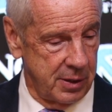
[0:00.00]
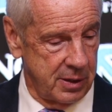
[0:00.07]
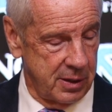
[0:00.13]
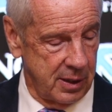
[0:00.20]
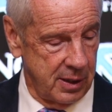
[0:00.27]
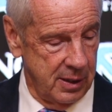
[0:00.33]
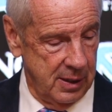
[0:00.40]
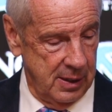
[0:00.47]

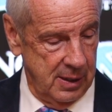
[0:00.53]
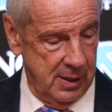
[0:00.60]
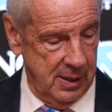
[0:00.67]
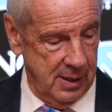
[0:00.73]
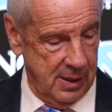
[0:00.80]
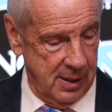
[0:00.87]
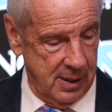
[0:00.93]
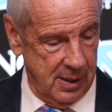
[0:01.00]
but
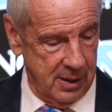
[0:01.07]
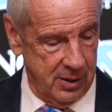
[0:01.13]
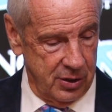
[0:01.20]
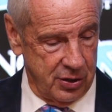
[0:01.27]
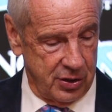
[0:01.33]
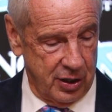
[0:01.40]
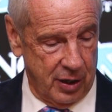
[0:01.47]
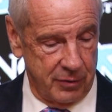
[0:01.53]

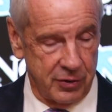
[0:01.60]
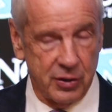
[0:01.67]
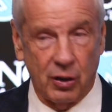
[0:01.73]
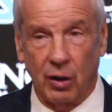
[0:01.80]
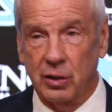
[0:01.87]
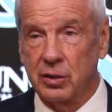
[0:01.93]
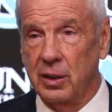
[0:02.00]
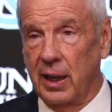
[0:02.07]
the stuff
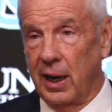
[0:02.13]
starts